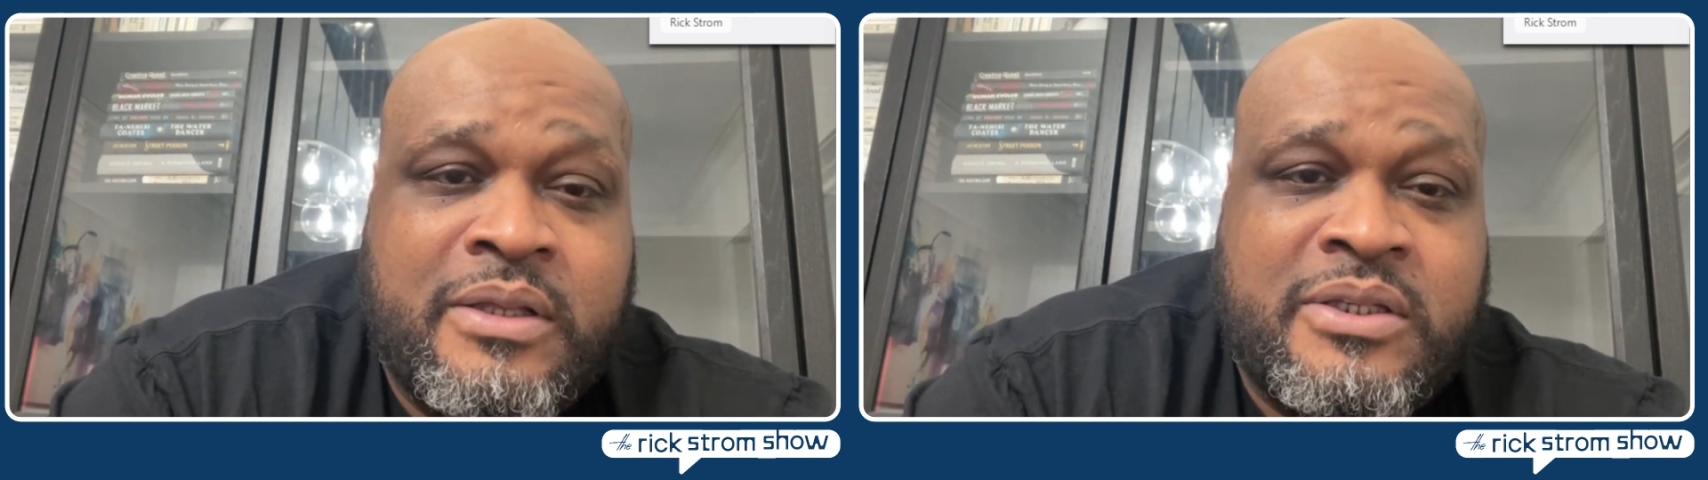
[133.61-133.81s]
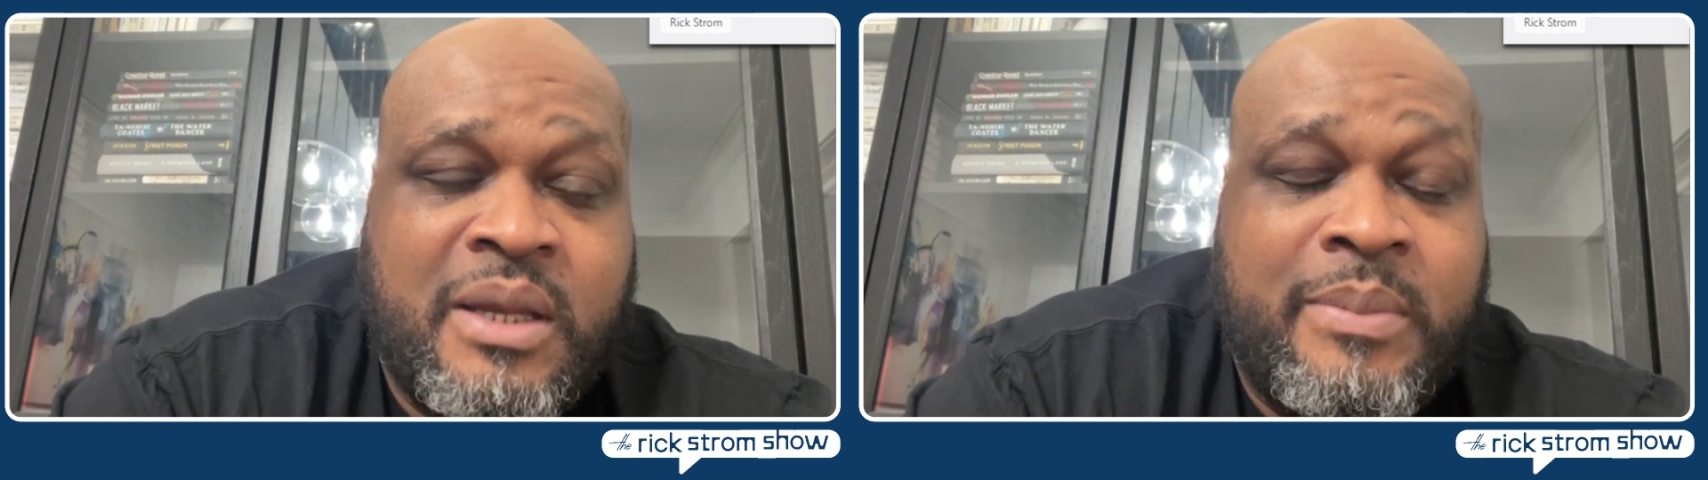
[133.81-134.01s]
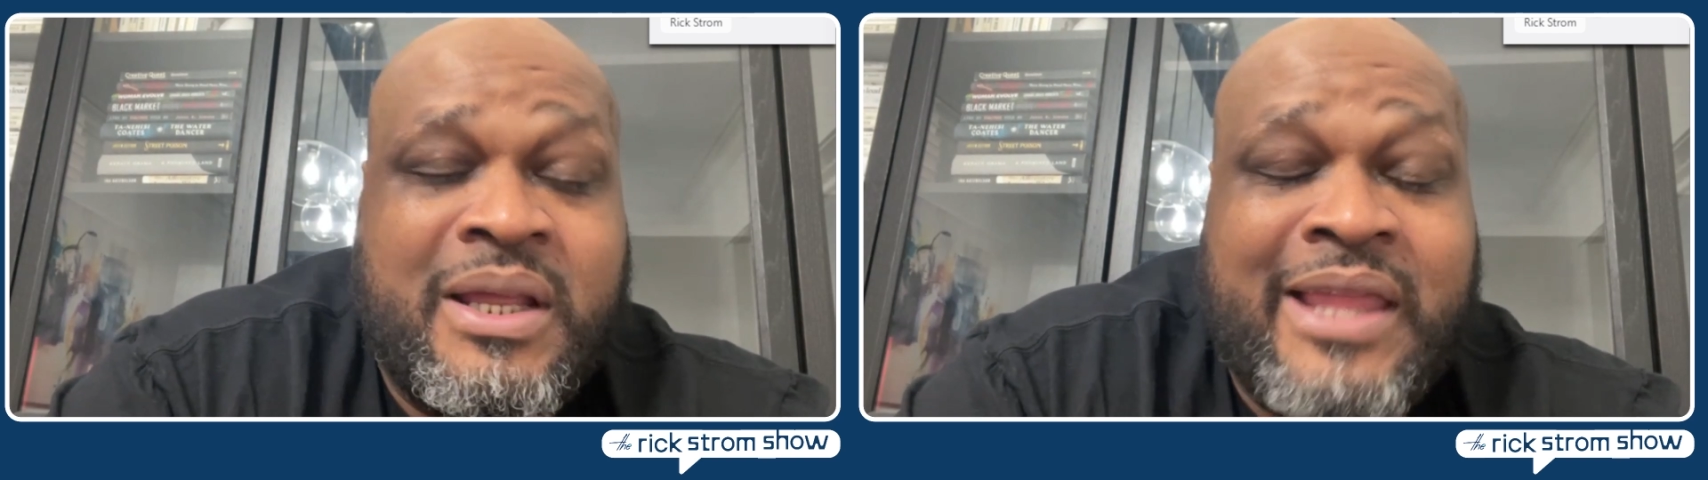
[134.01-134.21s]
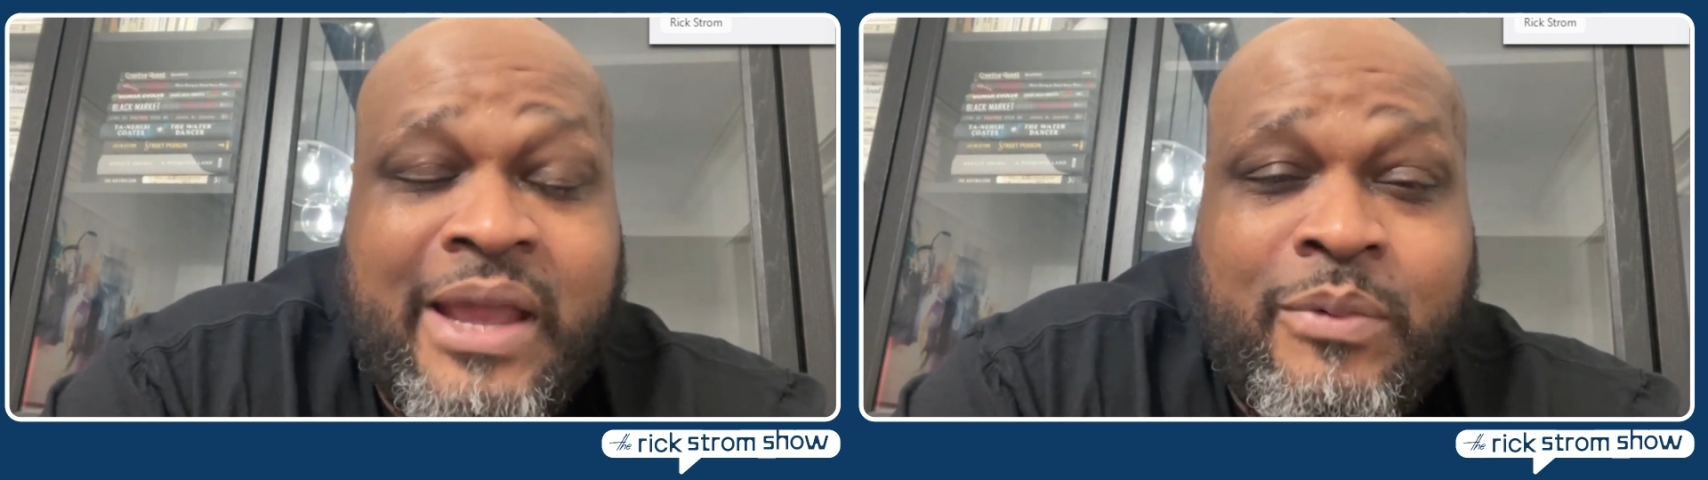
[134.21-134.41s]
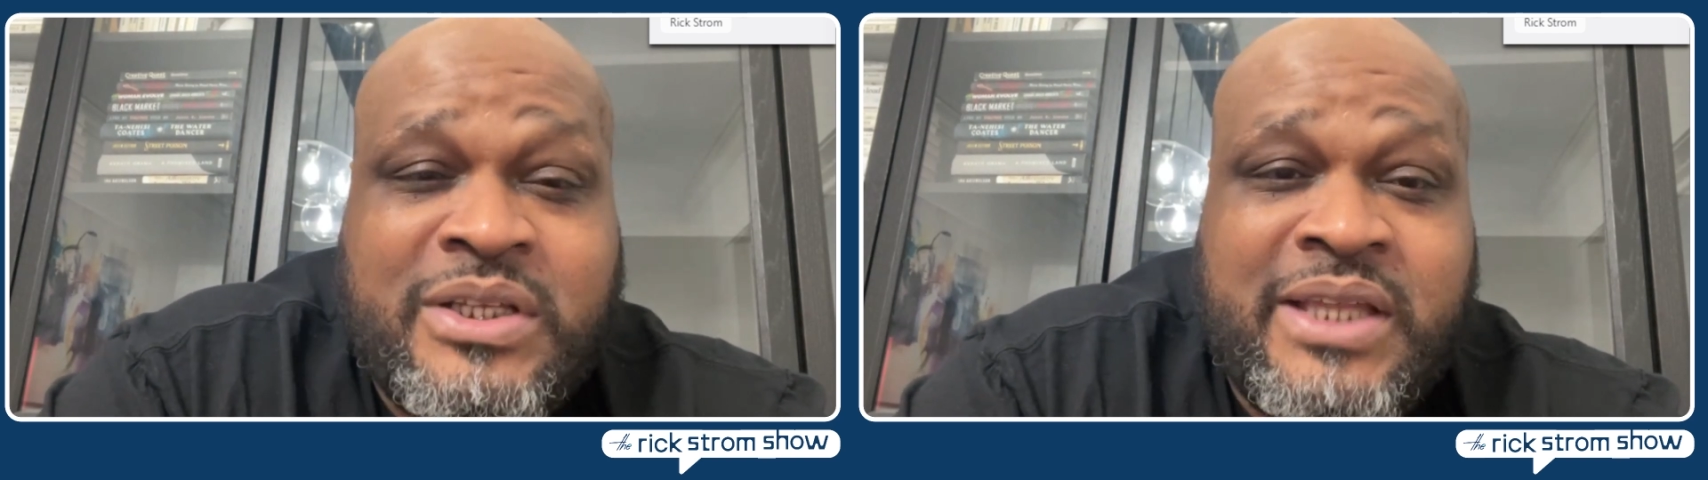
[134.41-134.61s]
some of the
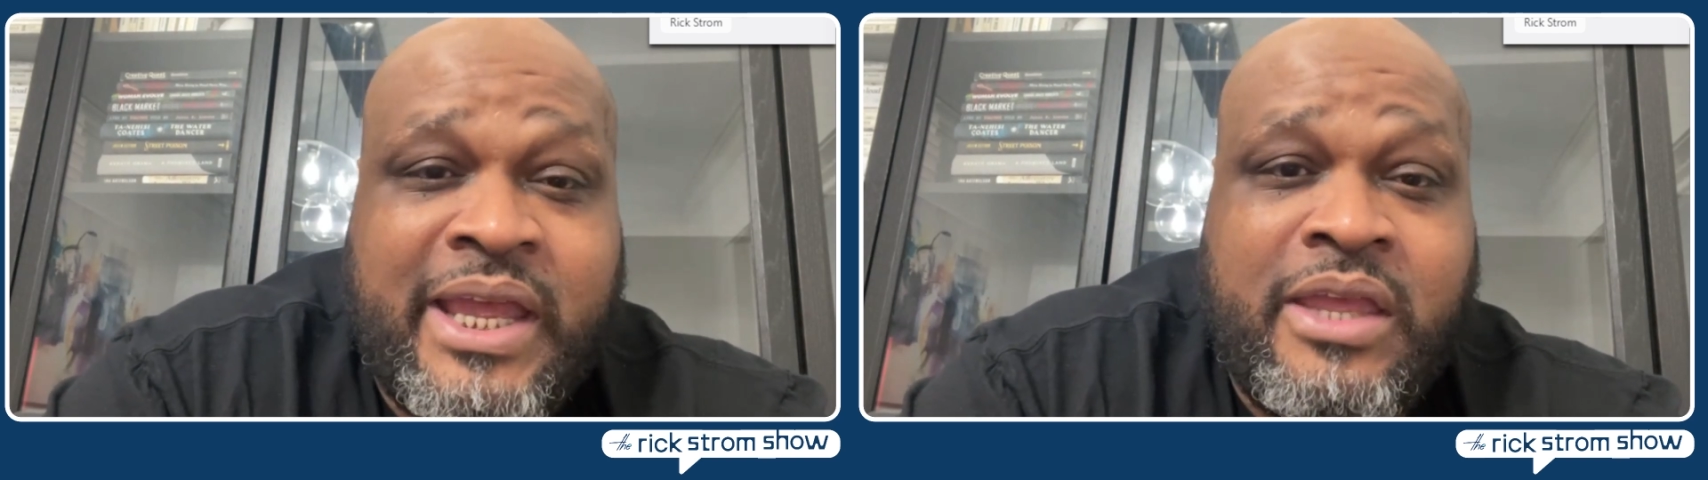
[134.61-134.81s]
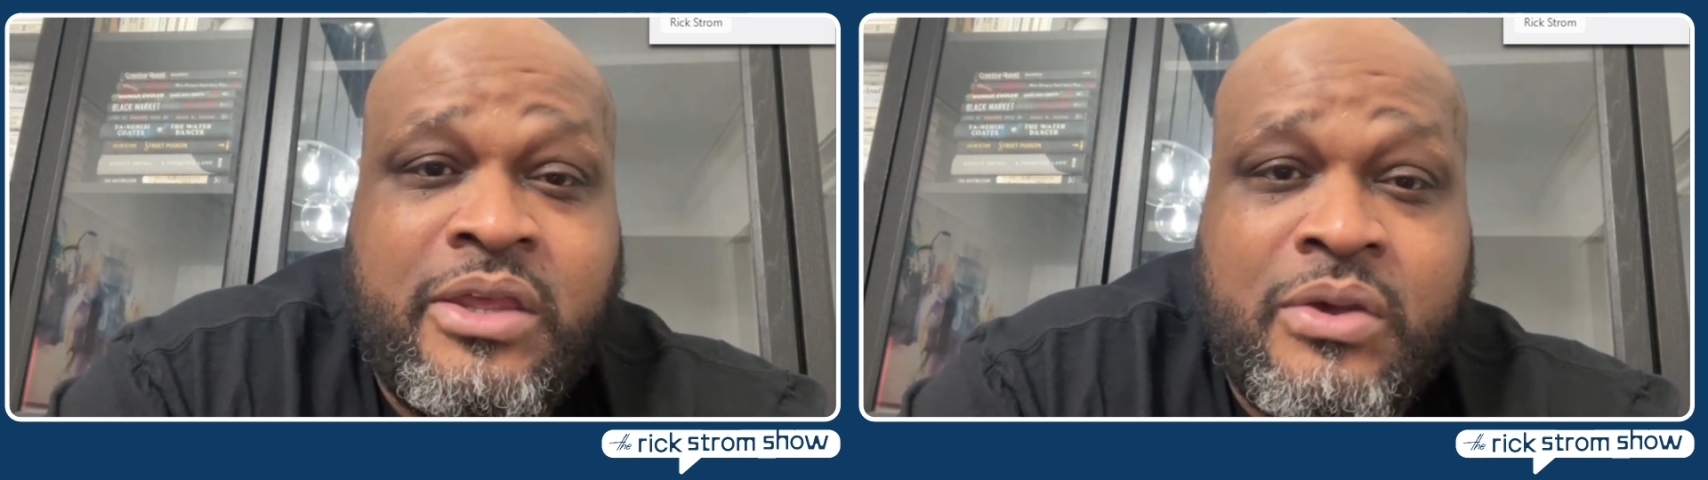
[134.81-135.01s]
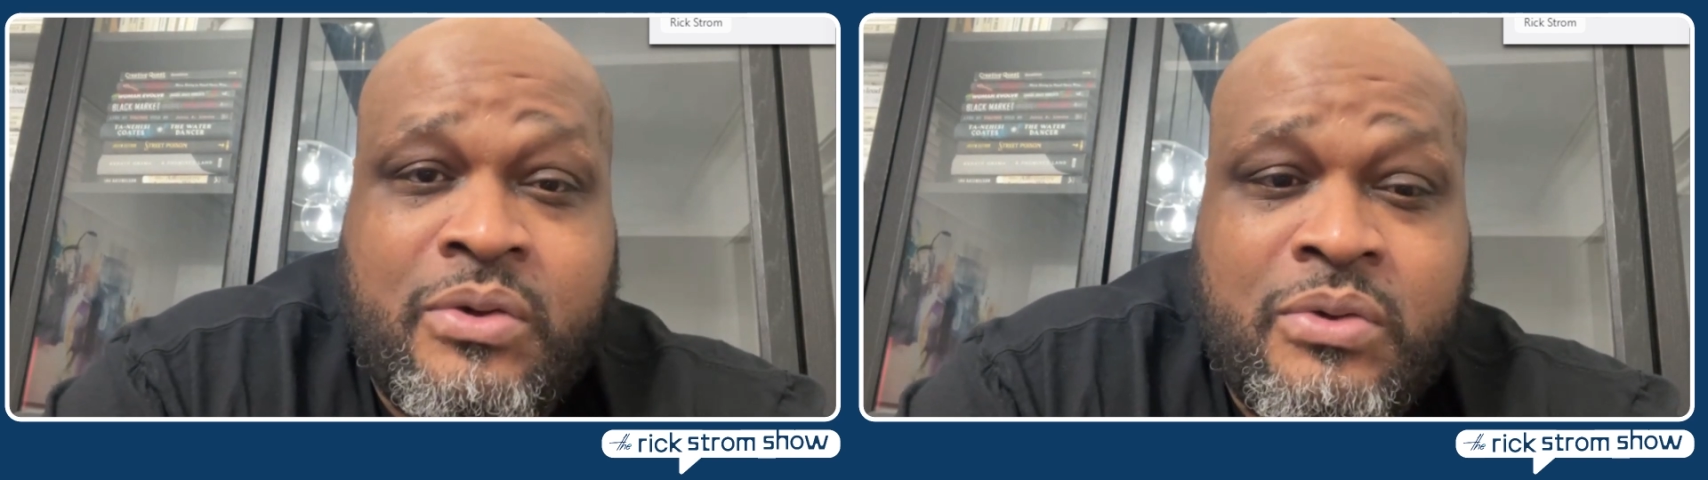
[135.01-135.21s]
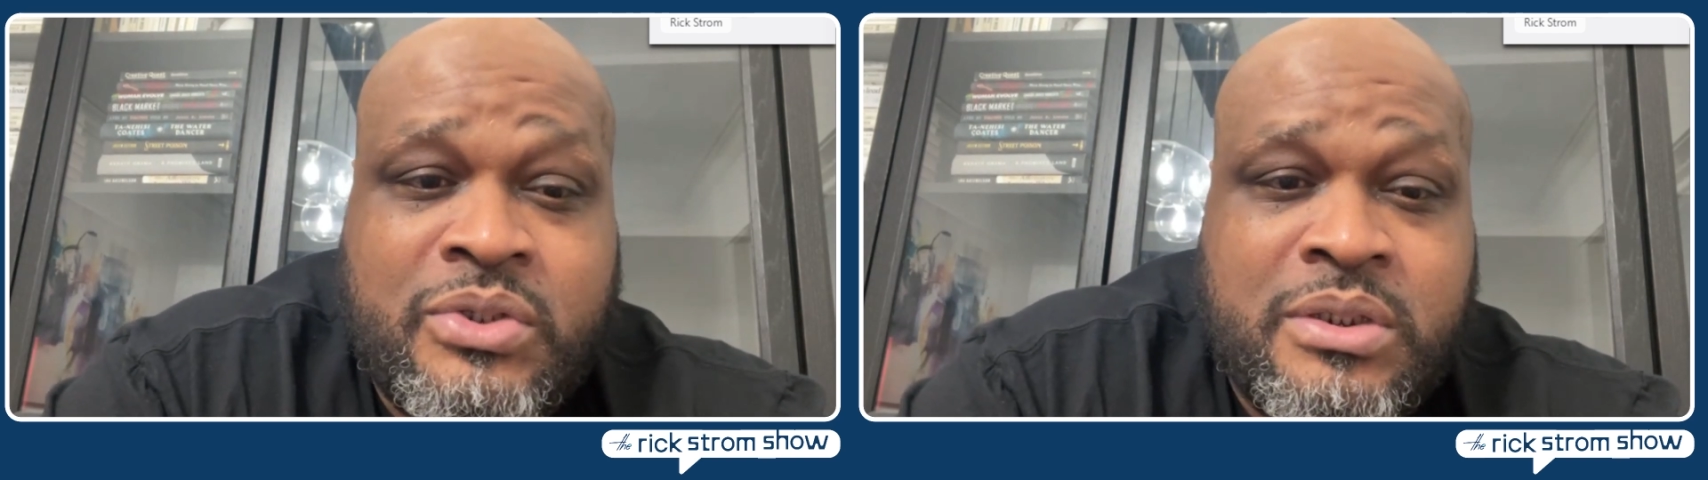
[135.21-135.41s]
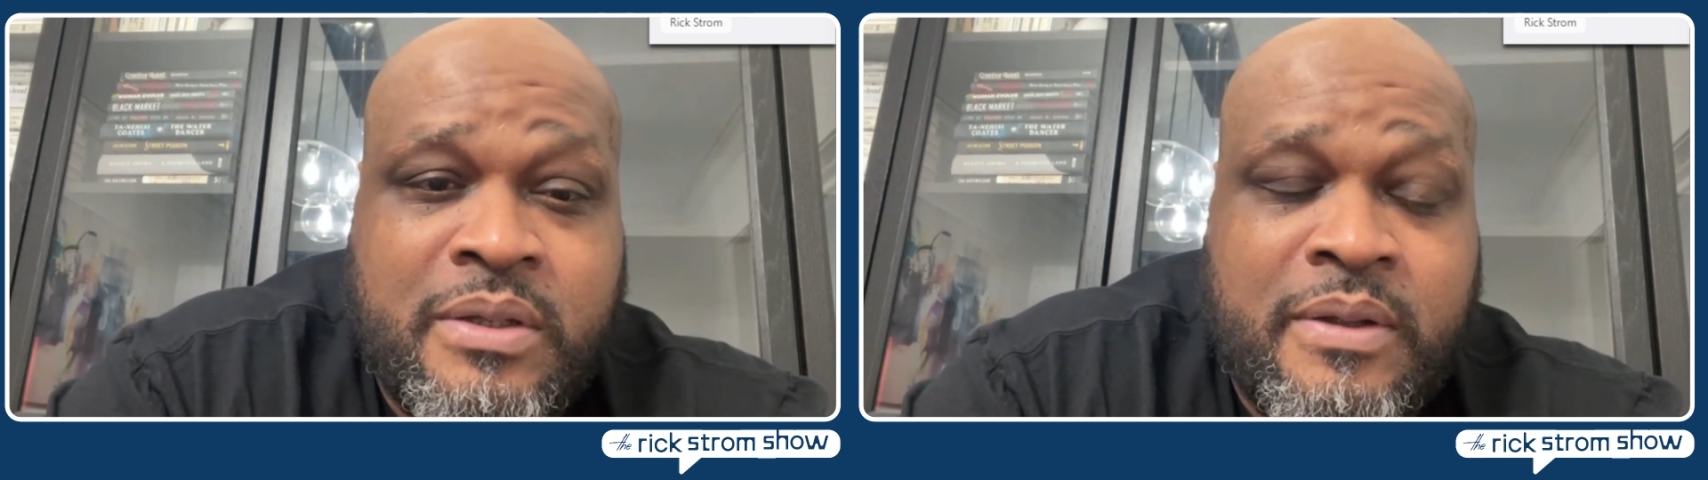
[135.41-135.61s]
language that he used,